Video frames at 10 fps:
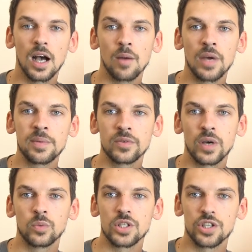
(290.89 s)
Maybe
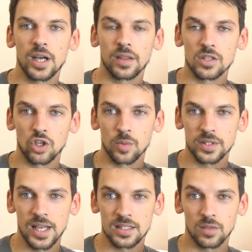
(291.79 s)
when we checked the
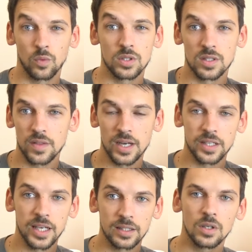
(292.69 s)
SERPs last, it wasn't there
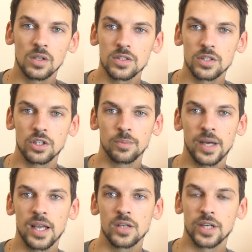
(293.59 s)
yet. Also, you
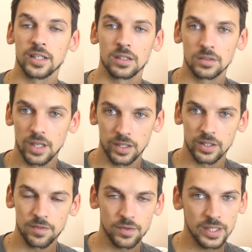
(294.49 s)
may rank
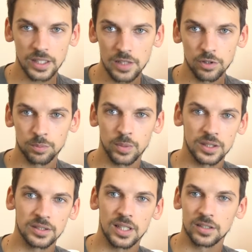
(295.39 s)
locally for that keyword,
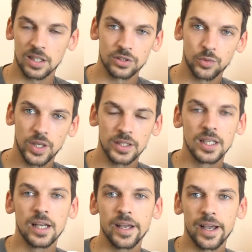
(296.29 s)
but not countrywide,
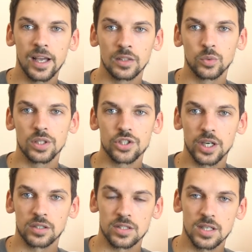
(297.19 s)
and we
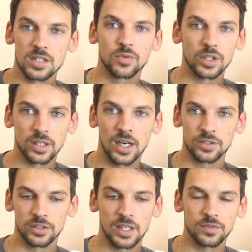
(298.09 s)
check results for a
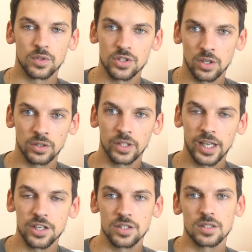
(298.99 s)
country, not for certain
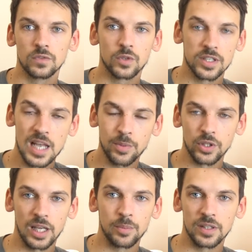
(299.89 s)
locations. For example,
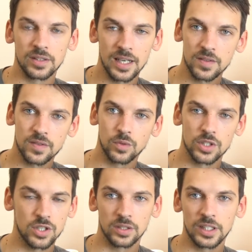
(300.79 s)
you can be 10th
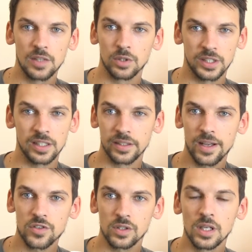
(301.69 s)
for a certain keyword in
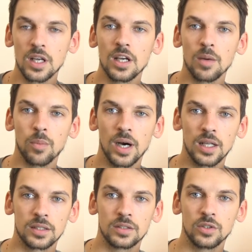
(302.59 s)
Nashville,
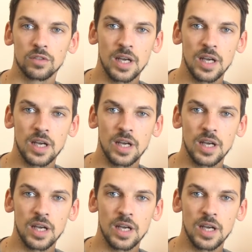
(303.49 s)
but your